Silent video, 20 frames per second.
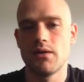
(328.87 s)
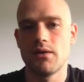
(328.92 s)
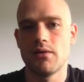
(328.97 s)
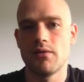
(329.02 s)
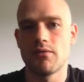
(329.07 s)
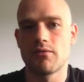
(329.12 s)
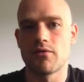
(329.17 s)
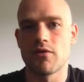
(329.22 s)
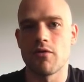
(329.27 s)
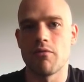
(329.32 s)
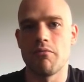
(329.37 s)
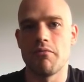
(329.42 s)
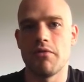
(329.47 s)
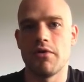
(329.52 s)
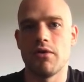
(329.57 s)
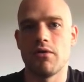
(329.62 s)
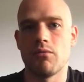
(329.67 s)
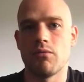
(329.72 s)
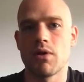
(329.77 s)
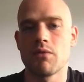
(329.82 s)
from
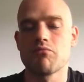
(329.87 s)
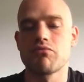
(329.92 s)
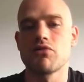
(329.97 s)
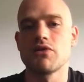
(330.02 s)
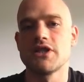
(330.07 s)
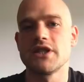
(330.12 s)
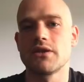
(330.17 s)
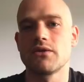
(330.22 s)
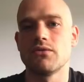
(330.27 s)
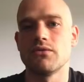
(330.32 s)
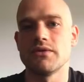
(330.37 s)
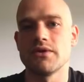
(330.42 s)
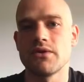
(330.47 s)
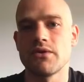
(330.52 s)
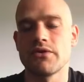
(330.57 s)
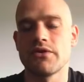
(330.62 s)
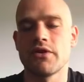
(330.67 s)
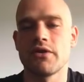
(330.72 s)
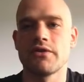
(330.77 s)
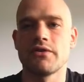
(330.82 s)
one project to the other.